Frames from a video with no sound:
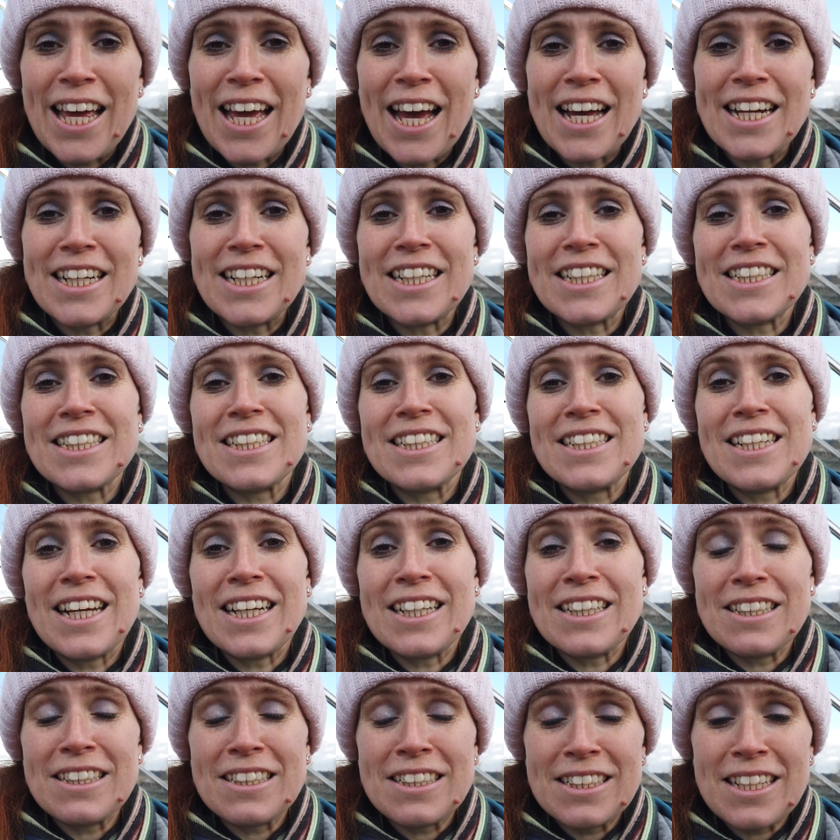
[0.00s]
I'd just
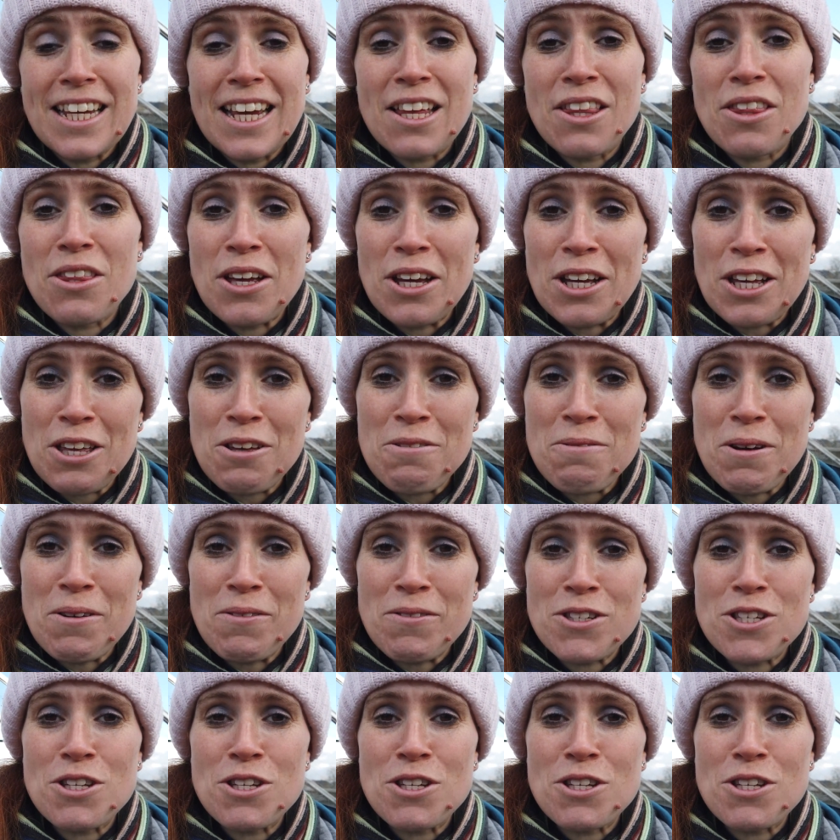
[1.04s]
like to say thank you ever